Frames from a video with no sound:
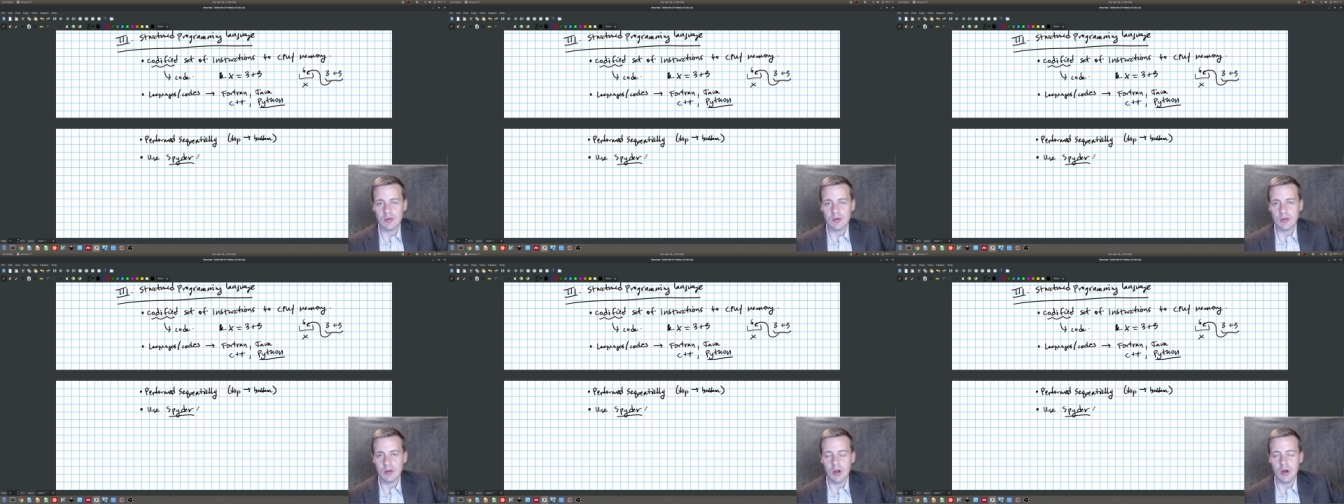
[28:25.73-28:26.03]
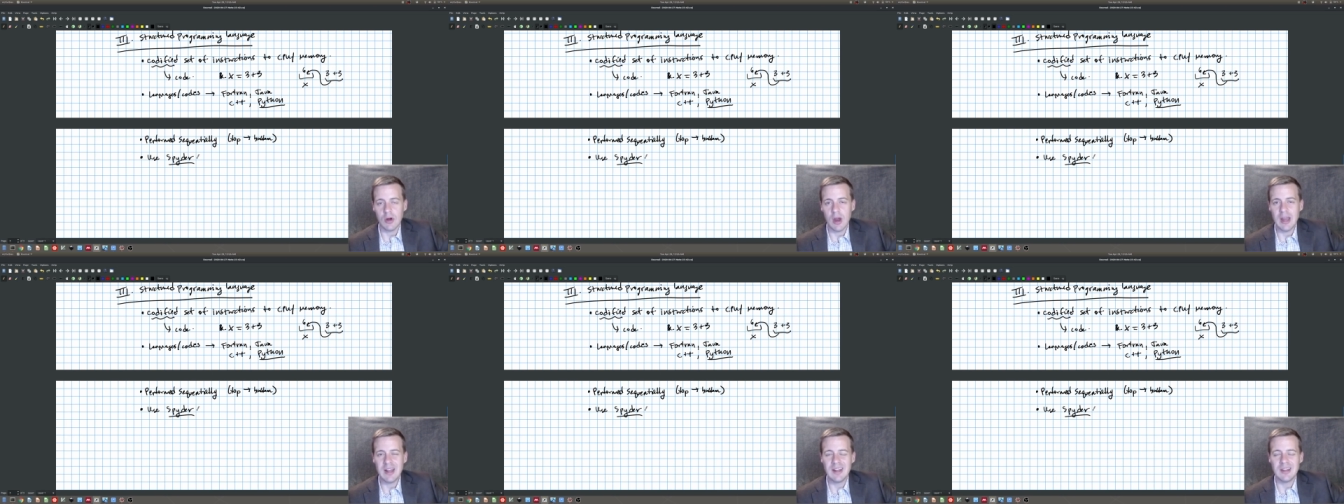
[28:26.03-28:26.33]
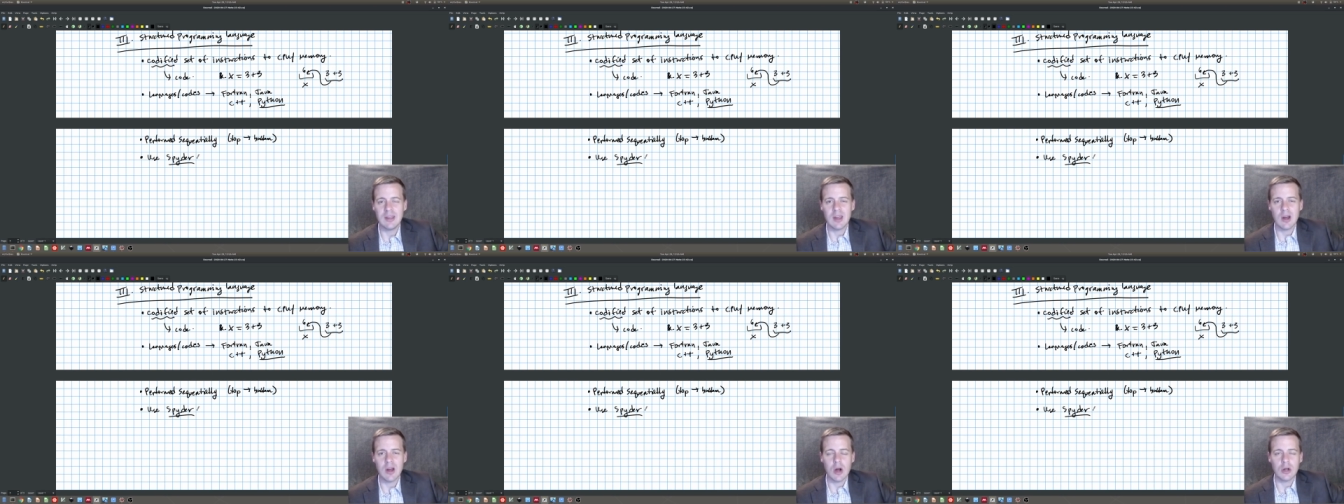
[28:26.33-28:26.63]
All right,
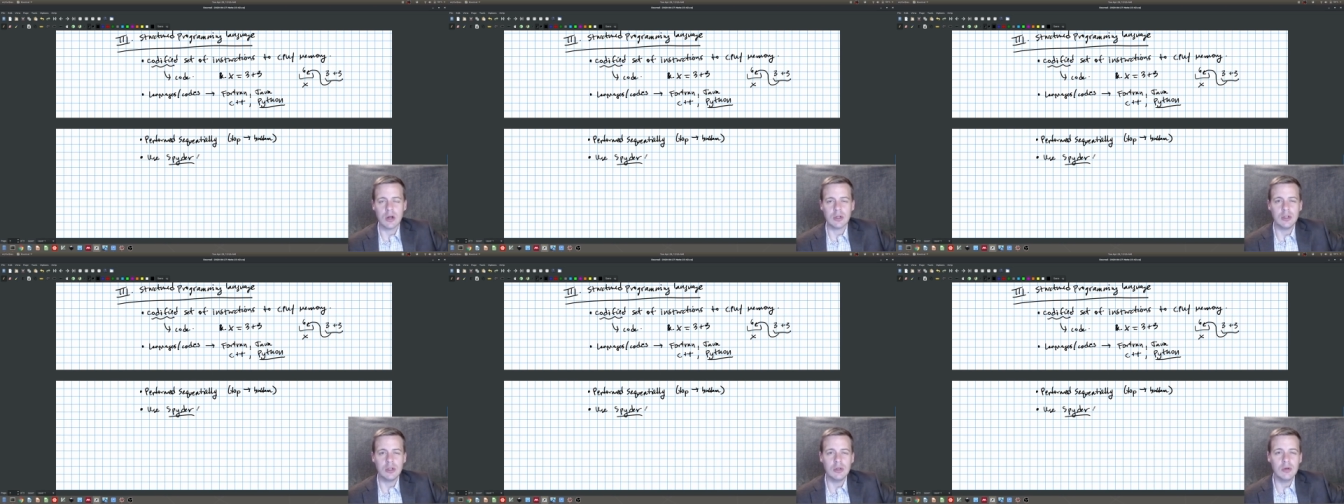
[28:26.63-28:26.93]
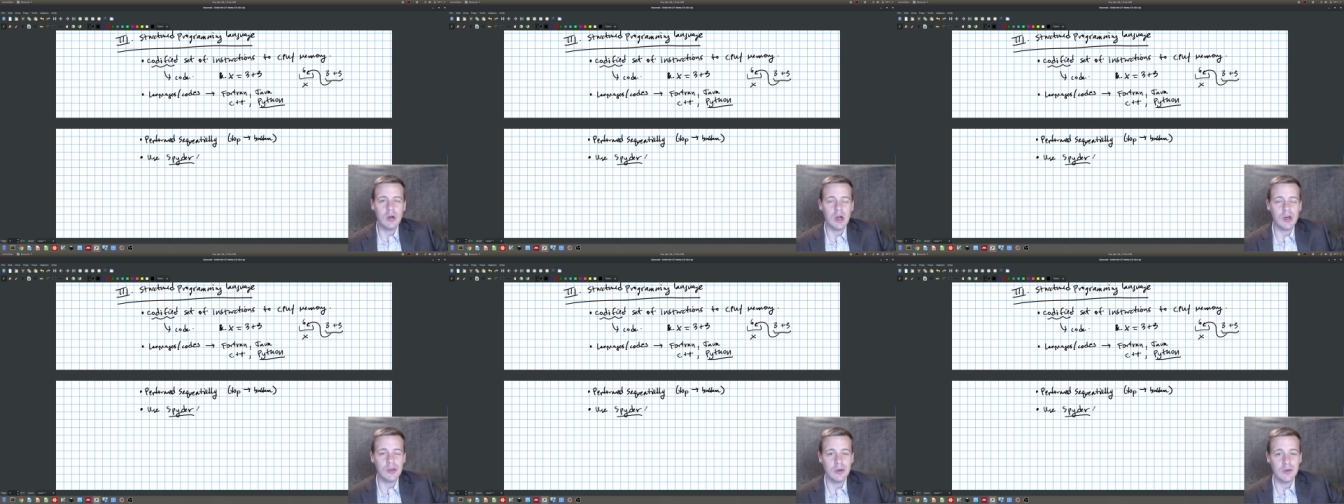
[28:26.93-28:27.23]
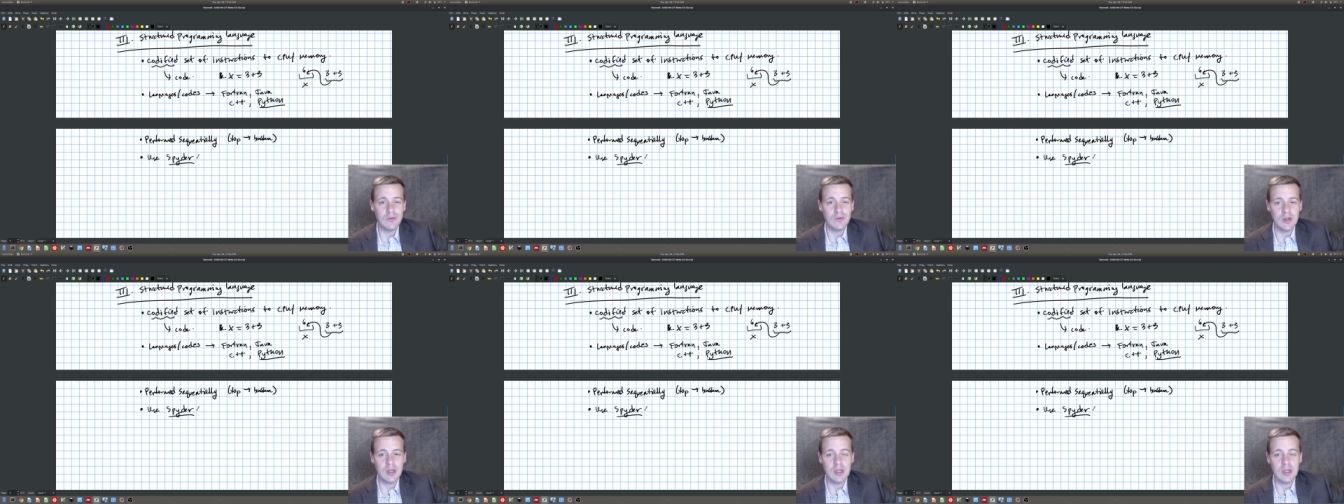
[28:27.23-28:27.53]
there are 2 other
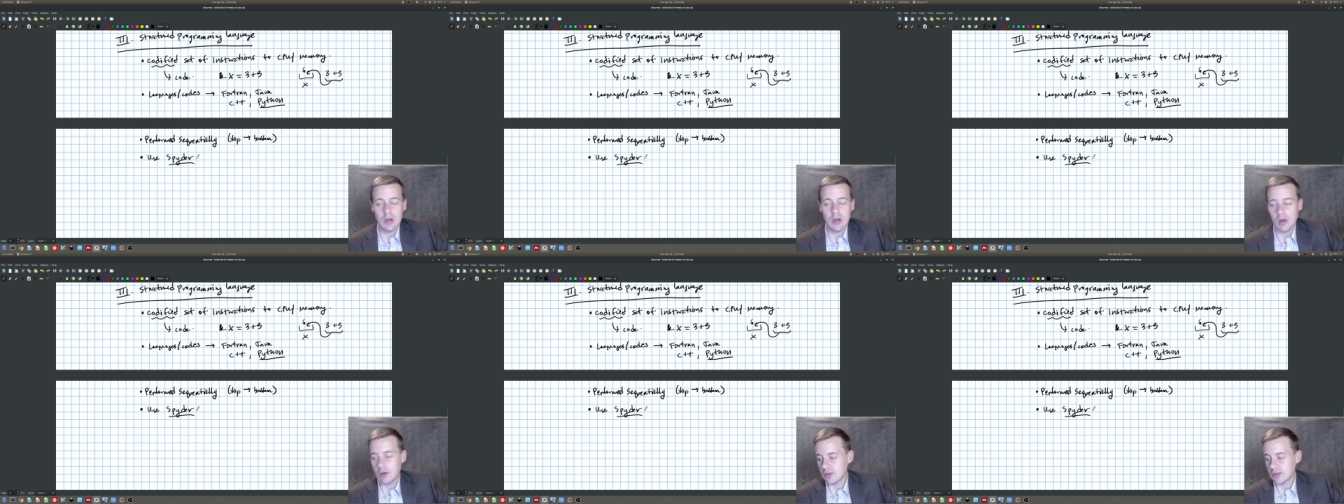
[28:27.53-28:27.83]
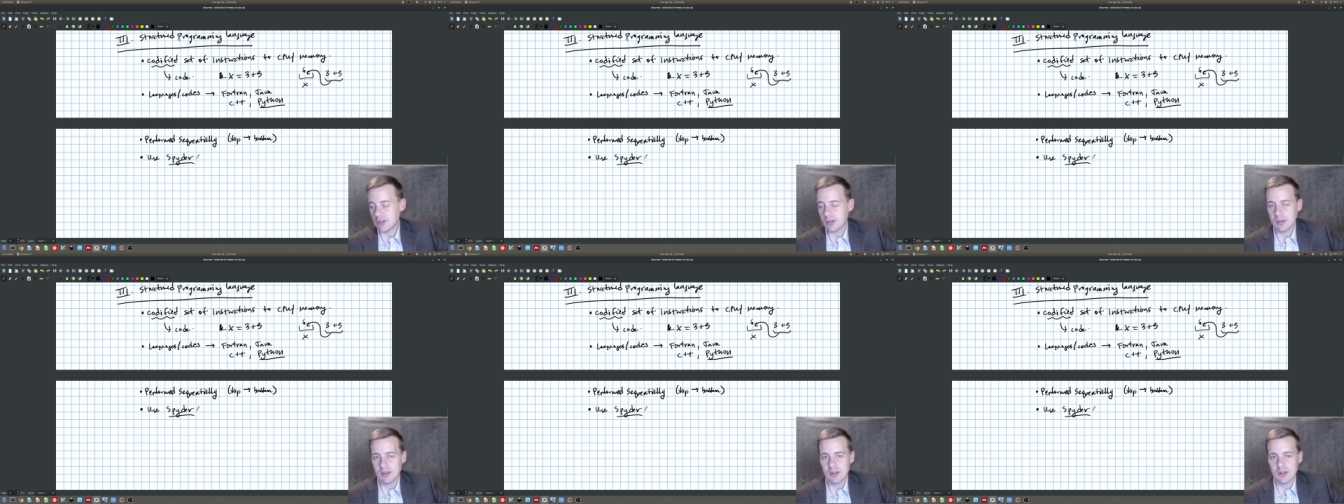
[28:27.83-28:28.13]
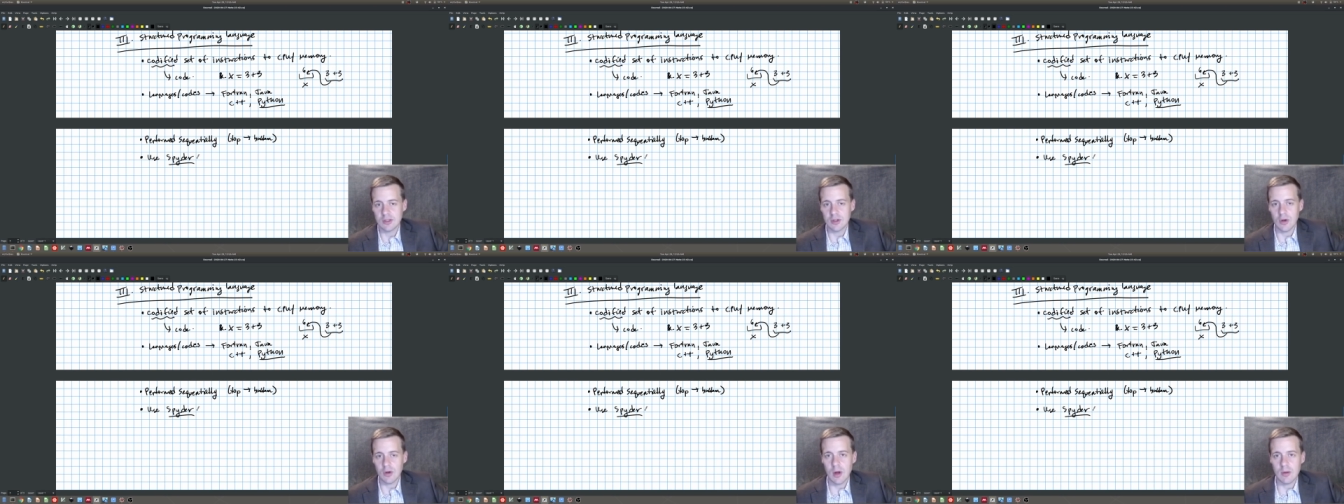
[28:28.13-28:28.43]
videos.
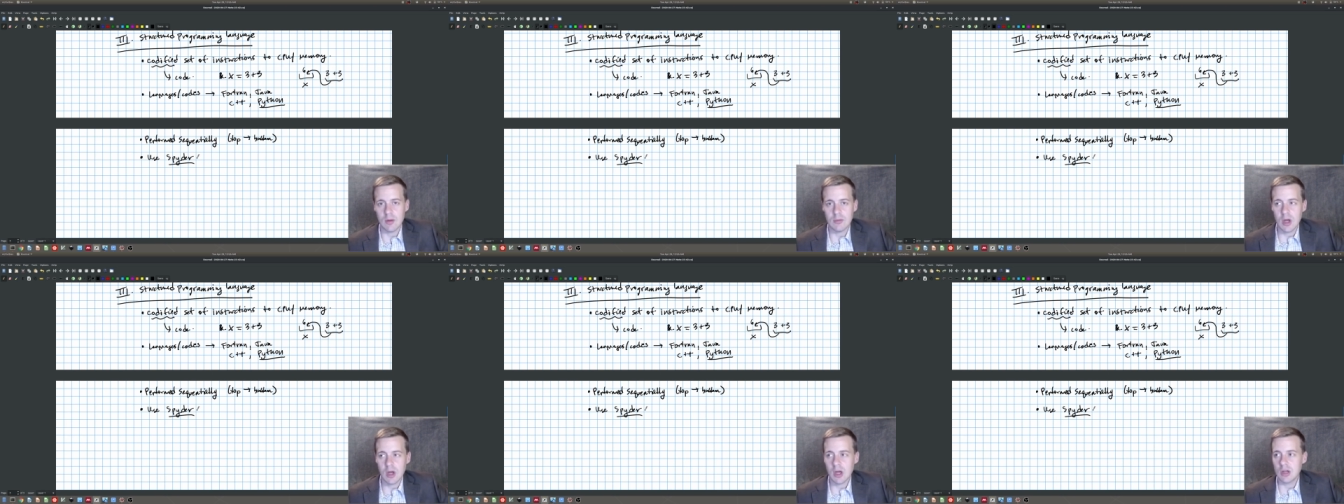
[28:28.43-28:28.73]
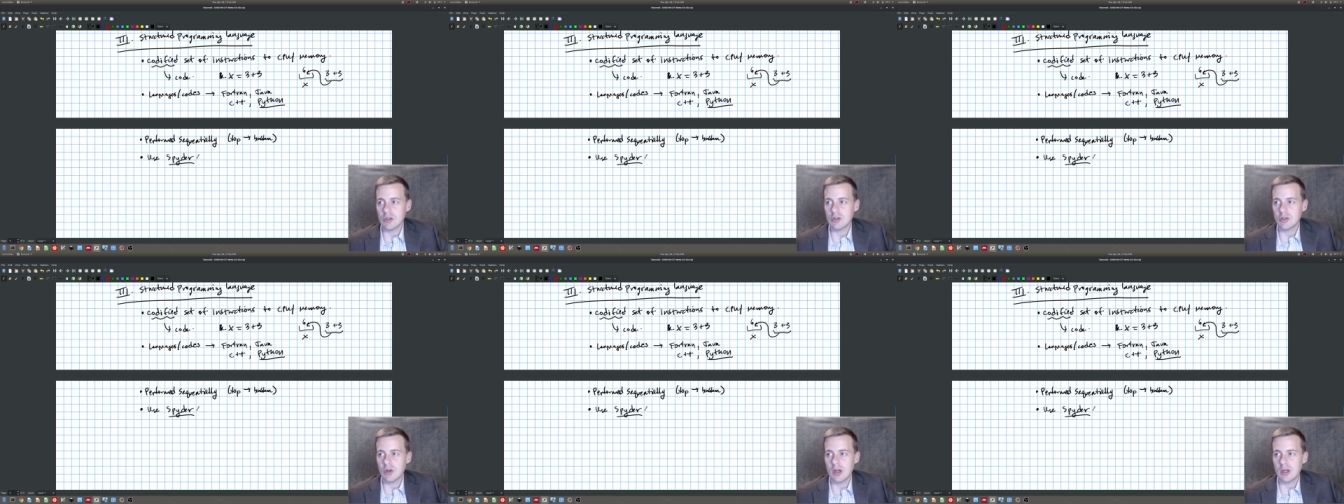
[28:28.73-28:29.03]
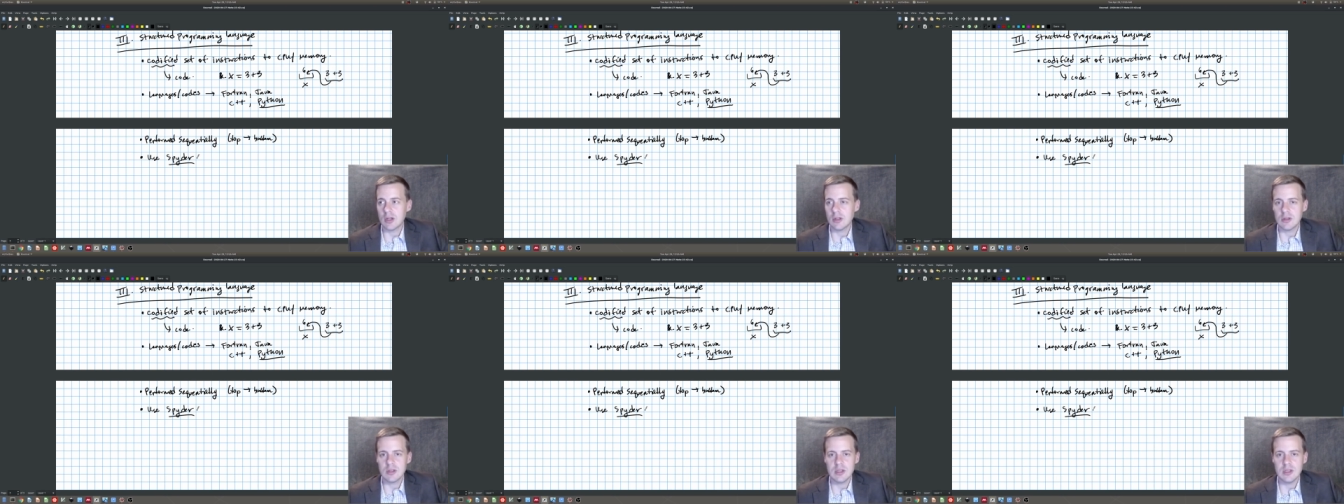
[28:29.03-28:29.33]
So I'm not trying to
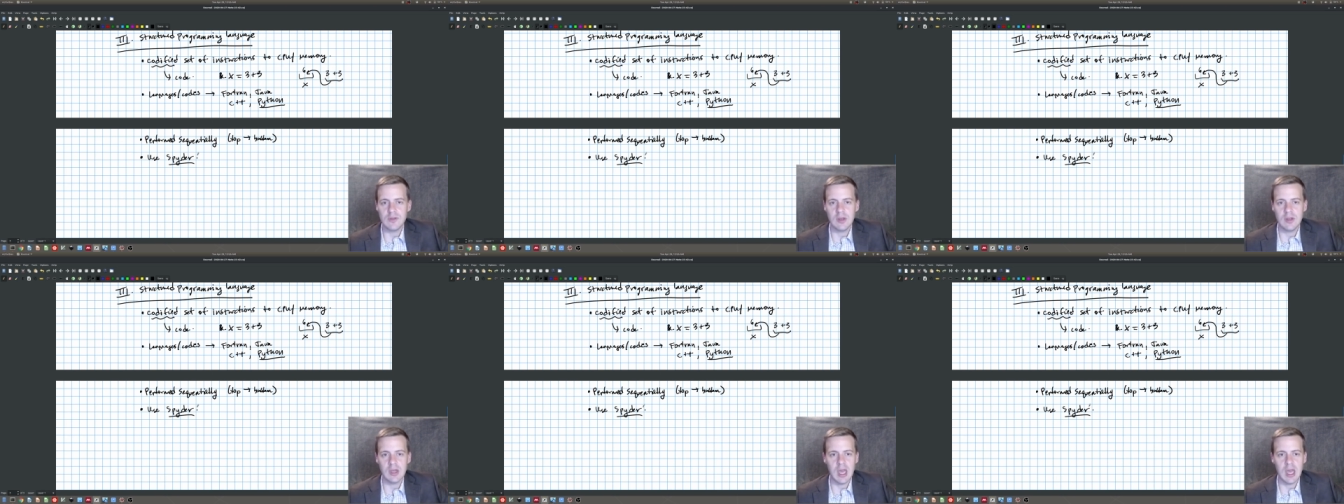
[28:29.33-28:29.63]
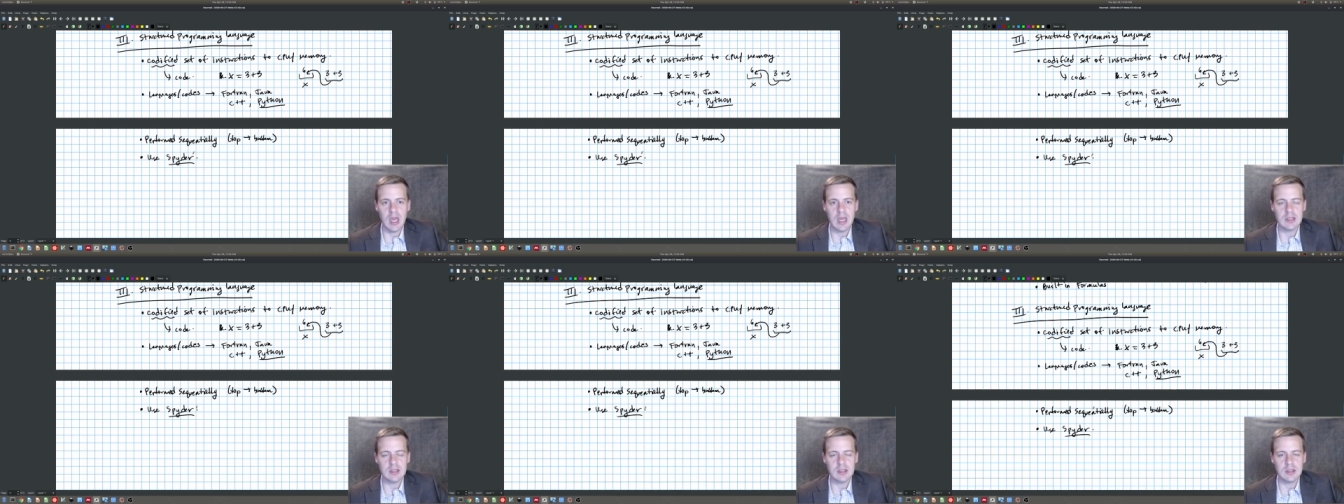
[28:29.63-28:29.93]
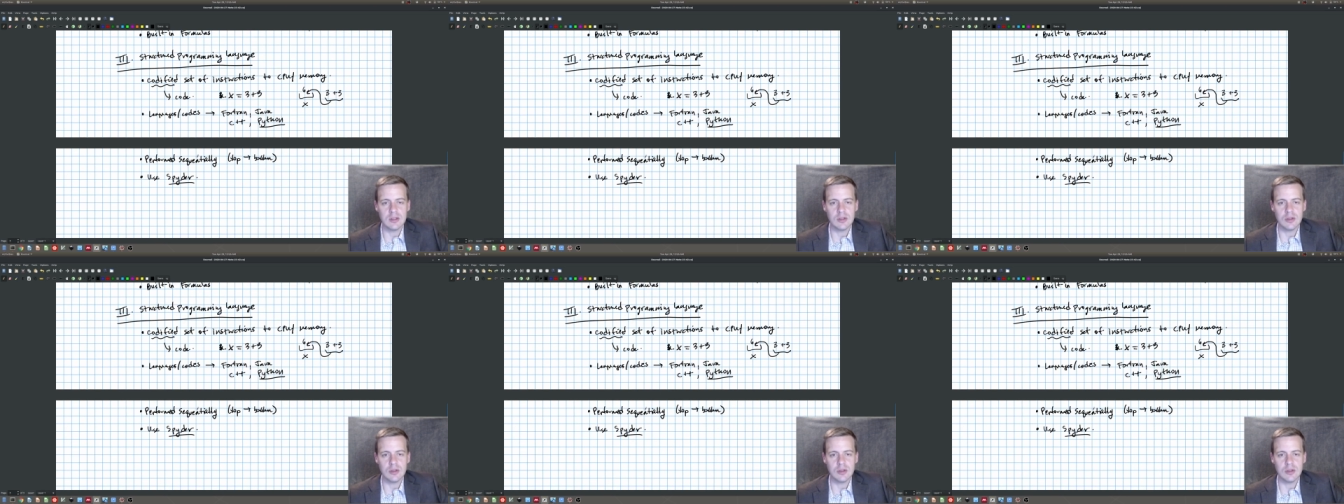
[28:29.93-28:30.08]
leave you hanging too